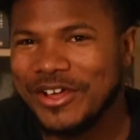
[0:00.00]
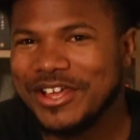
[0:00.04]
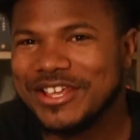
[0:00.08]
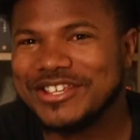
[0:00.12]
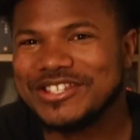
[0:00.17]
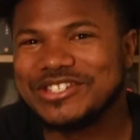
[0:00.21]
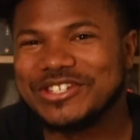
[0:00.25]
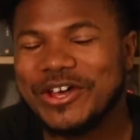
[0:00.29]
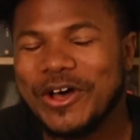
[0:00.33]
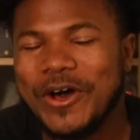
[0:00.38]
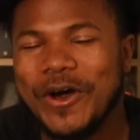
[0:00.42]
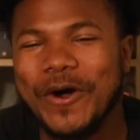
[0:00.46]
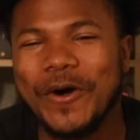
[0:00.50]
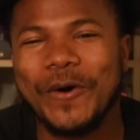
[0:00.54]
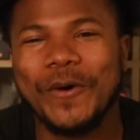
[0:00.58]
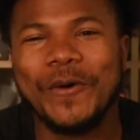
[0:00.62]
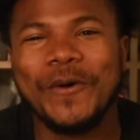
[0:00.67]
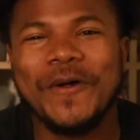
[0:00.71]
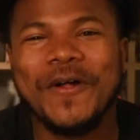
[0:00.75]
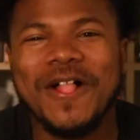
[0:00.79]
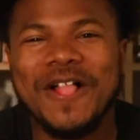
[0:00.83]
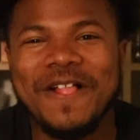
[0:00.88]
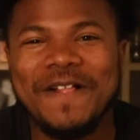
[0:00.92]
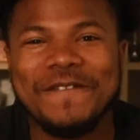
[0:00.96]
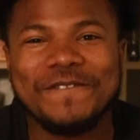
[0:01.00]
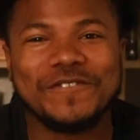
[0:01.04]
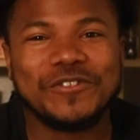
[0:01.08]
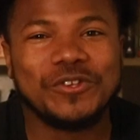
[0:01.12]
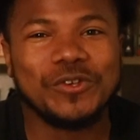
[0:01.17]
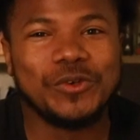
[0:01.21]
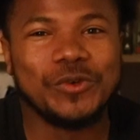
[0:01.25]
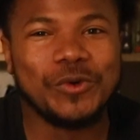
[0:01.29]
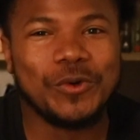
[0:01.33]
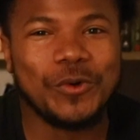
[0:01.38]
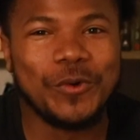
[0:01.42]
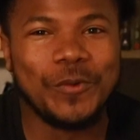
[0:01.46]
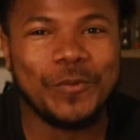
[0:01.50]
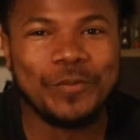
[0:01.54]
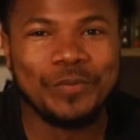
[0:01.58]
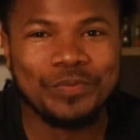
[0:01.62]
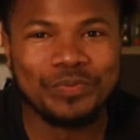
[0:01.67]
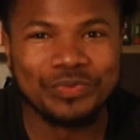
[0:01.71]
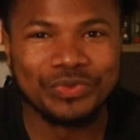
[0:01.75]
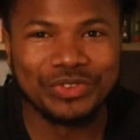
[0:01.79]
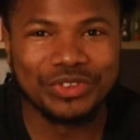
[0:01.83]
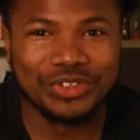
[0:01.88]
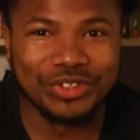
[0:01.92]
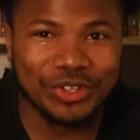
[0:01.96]
So to
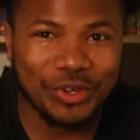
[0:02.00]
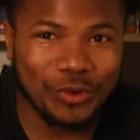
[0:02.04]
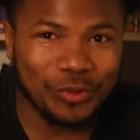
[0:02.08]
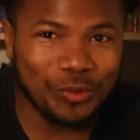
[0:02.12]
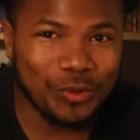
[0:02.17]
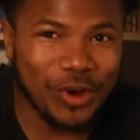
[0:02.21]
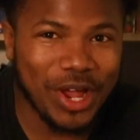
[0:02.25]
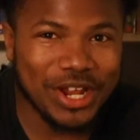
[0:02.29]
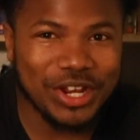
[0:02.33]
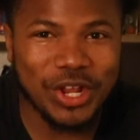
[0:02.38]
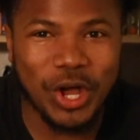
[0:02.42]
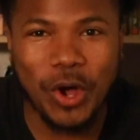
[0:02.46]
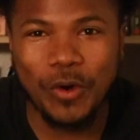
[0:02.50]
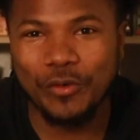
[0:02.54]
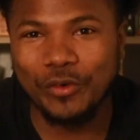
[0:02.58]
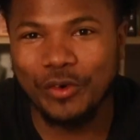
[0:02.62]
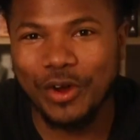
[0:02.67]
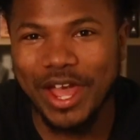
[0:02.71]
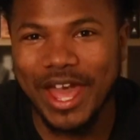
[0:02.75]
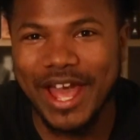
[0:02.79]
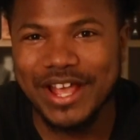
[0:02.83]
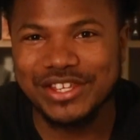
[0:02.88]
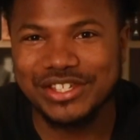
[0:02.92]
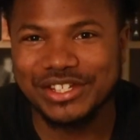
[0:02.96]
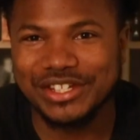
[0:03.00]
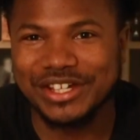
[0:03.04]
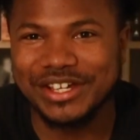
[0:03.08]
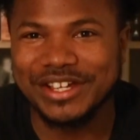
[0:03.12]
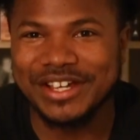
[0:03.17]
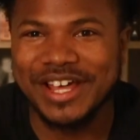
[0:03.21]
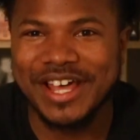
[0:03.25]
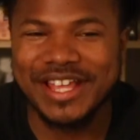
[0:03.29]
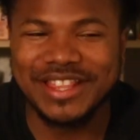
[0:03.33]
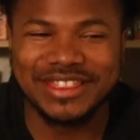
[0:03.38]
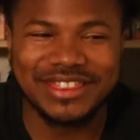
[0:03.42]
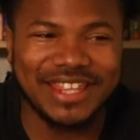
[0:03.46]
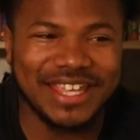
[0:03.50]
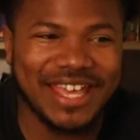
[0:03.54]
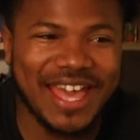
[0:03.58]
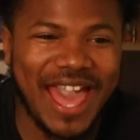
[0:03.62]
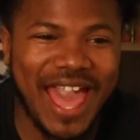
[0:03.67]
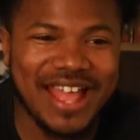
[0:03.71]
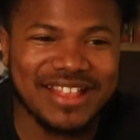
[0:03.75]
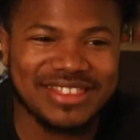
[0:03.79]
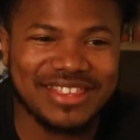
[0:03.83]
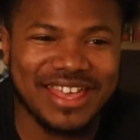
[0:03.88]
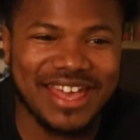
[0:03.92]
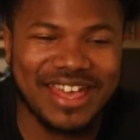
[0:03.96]
run over Angela, they
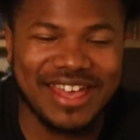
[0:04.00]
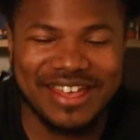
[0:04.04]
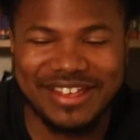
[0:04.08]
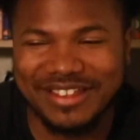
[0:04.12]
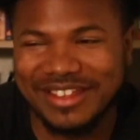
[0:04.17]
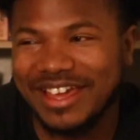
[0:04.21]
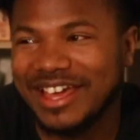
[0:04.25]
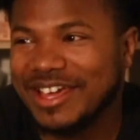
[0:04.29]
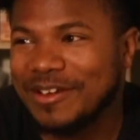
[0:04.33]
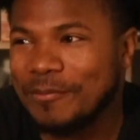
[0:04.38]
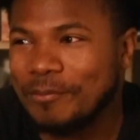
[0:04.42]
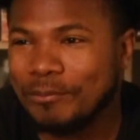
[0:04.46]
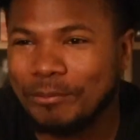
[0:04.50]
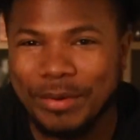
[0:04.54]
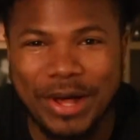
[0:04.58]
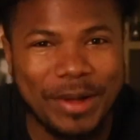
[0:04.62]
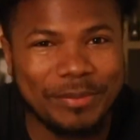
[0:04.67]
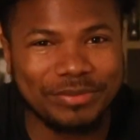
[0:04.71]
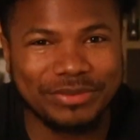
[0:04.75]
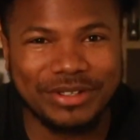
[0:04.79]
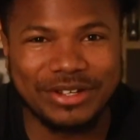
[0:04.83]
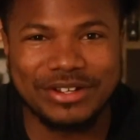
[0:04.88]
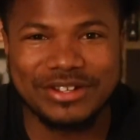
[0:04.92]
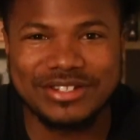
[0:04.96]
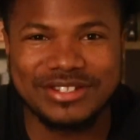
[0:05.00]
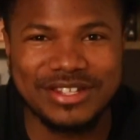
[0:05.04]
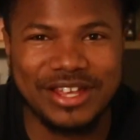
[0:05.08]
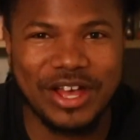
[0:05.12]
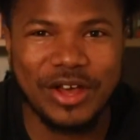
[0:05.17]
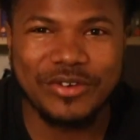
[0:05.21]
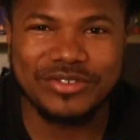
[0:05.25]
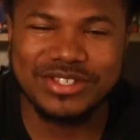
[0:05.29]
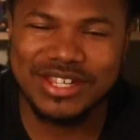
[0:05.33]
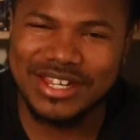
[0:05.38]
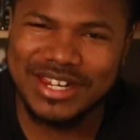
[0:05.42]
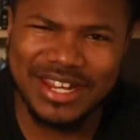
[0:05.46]
have to like bump themselves.